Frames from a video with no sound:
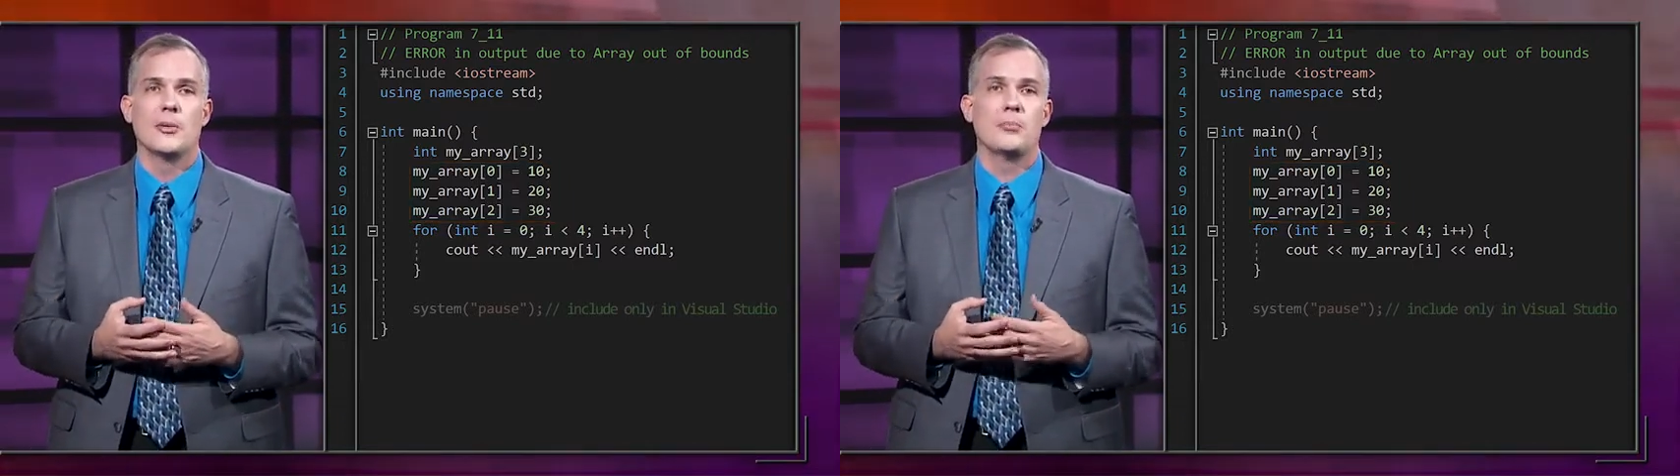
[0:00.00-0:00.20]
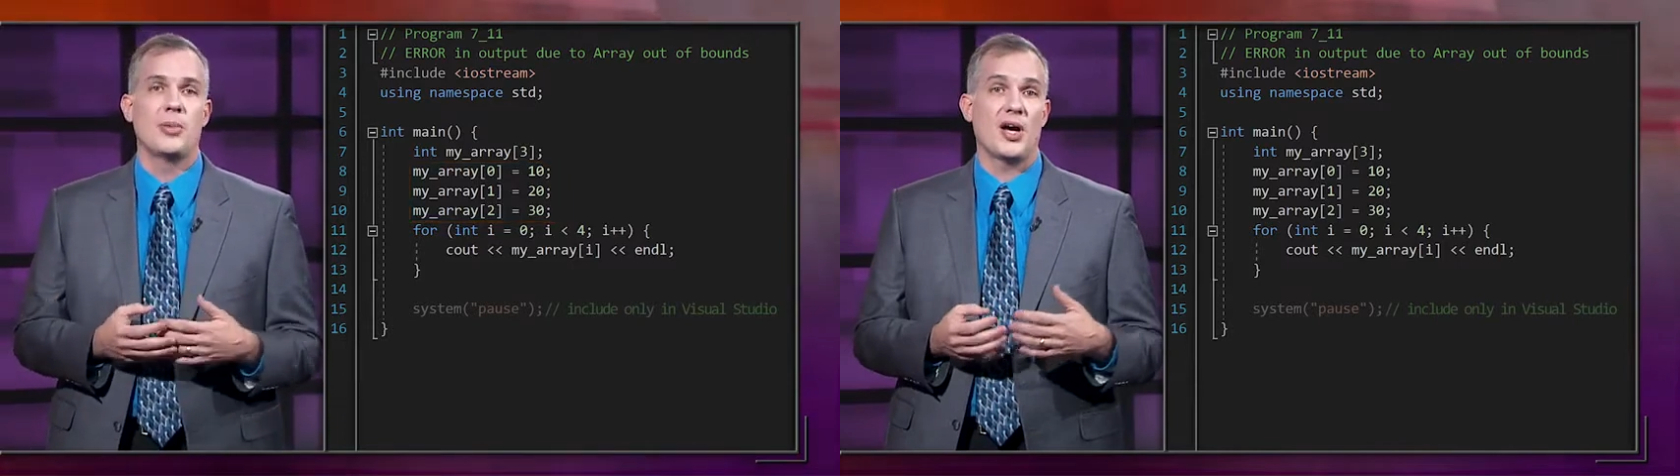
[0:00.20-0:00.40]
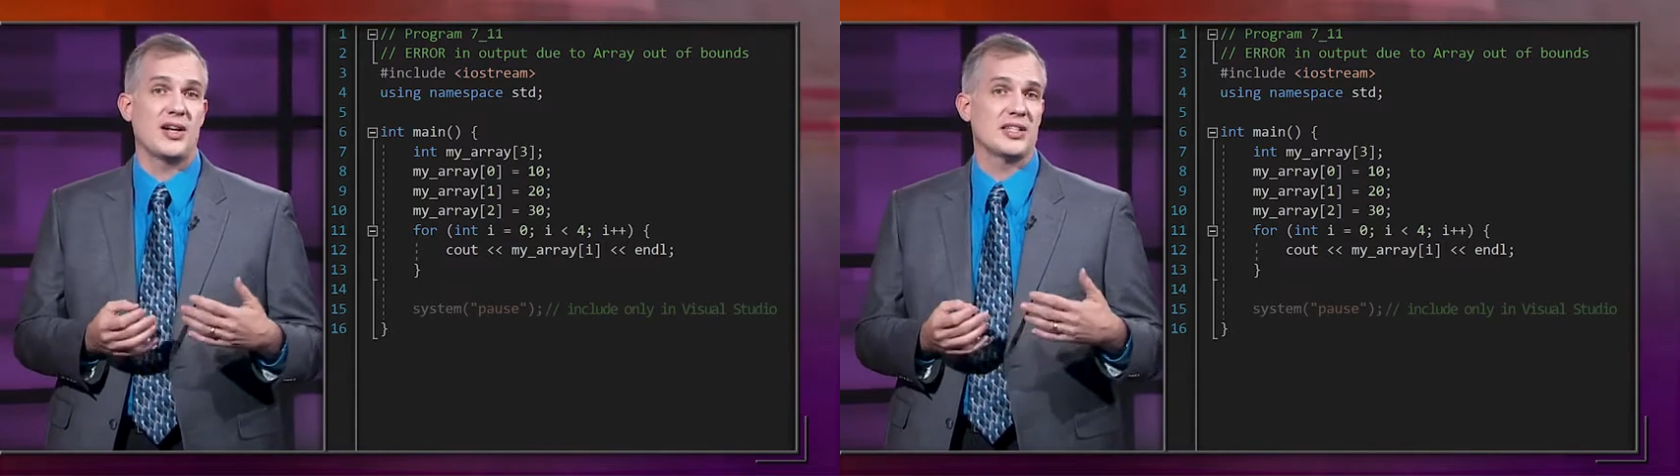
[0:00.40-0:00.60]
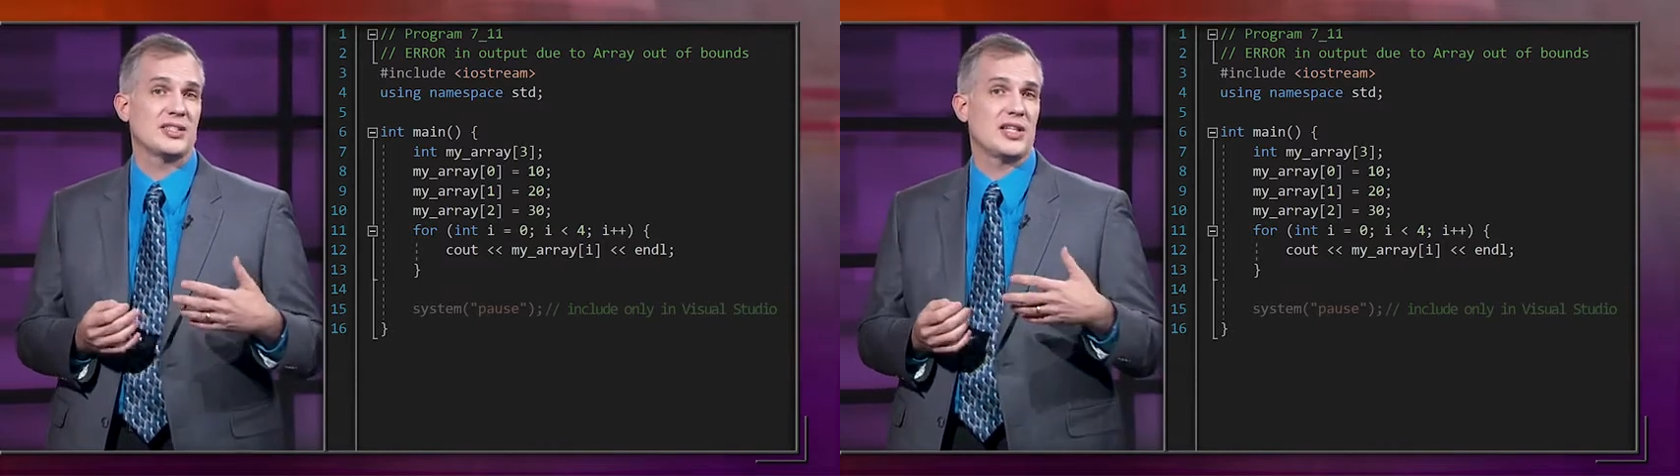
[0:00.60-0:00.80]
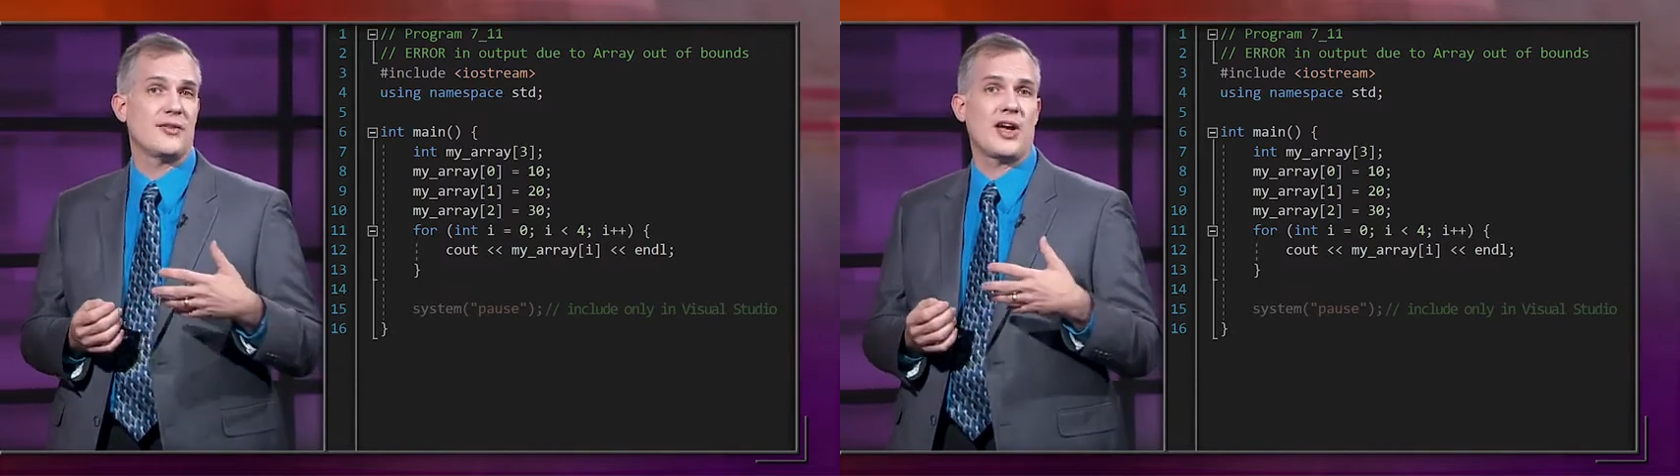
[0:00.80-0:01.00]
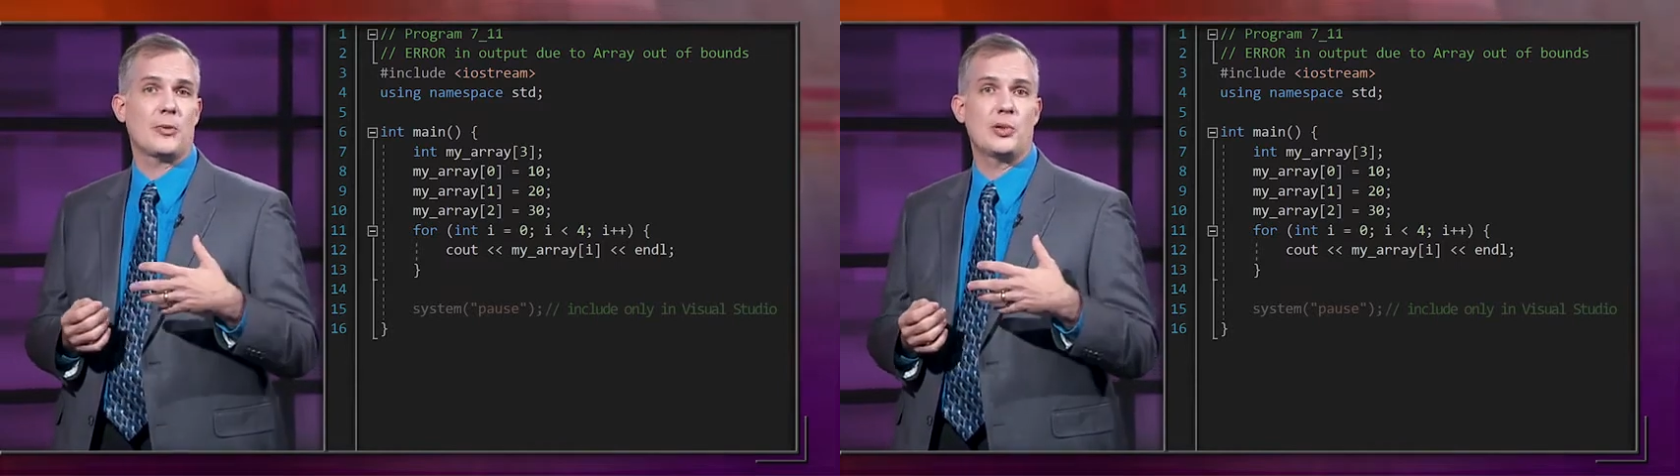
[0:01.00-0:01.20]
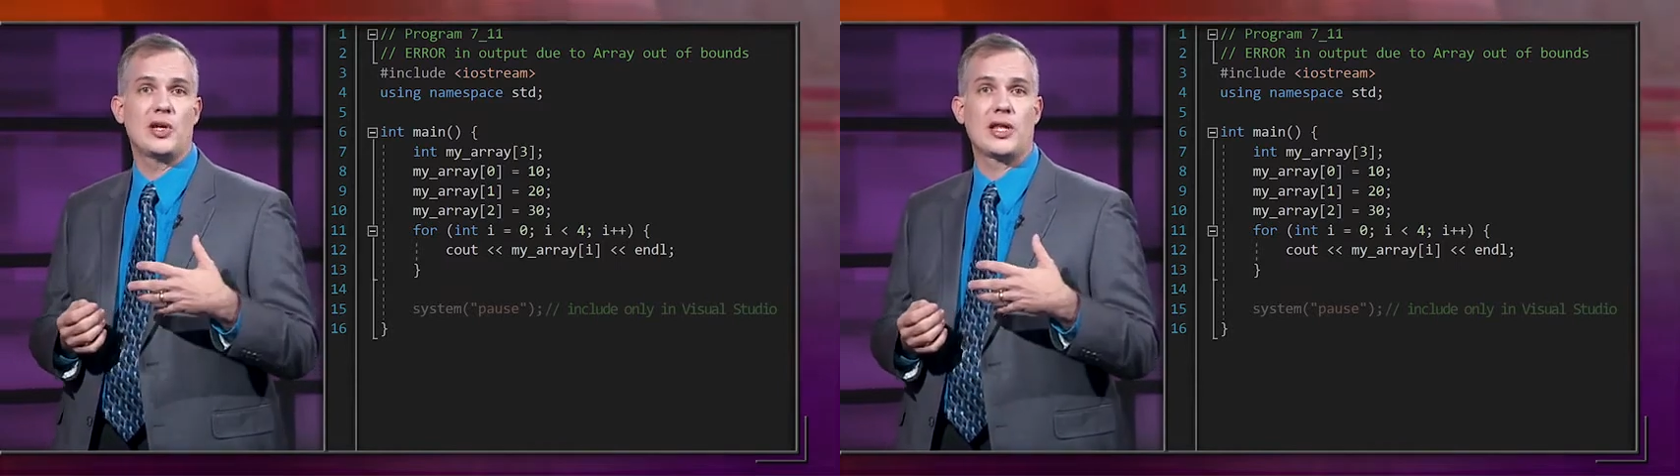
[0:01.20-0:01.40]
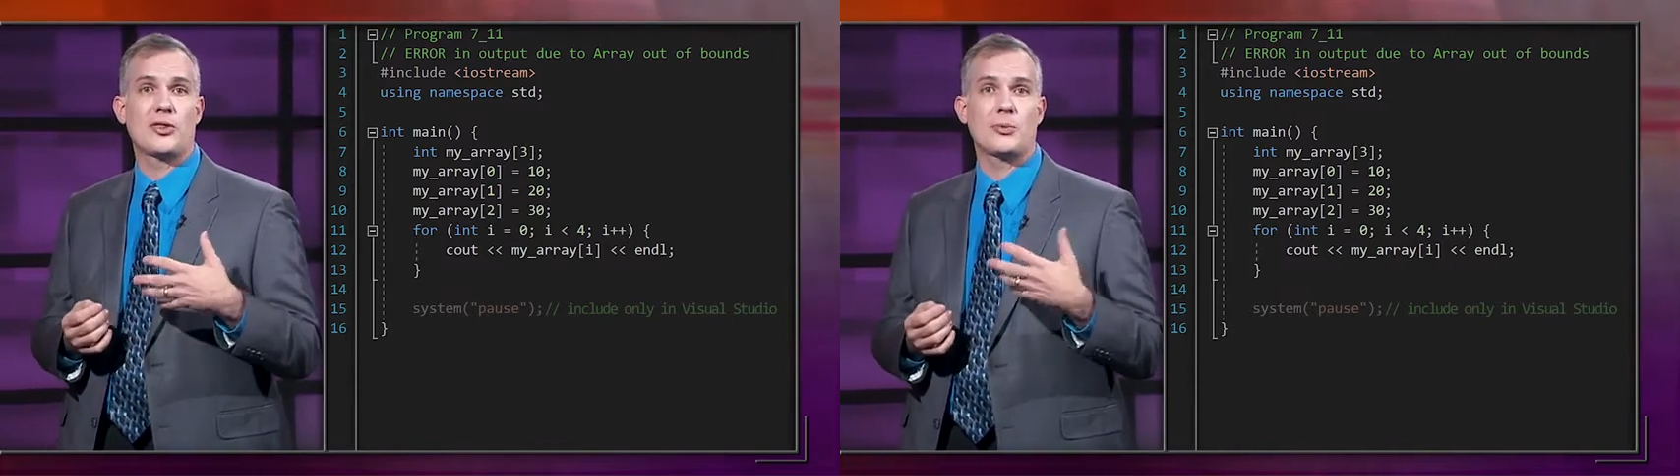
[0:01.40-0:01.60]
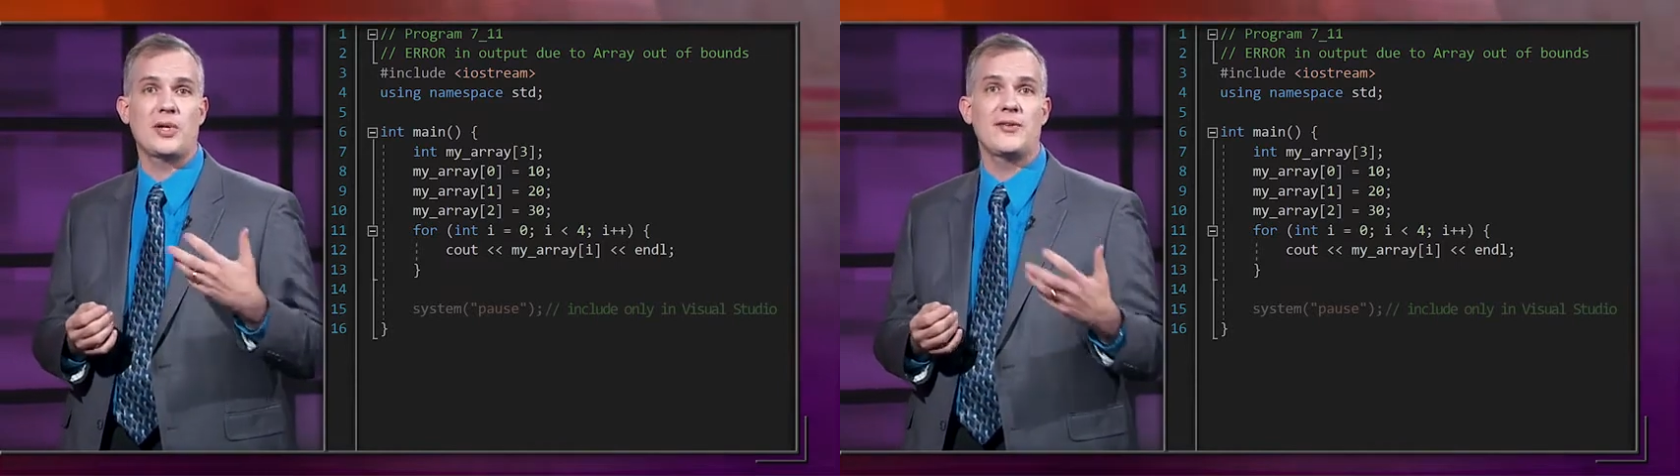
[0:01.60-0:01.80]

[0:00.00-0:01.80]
But instead of outputting 3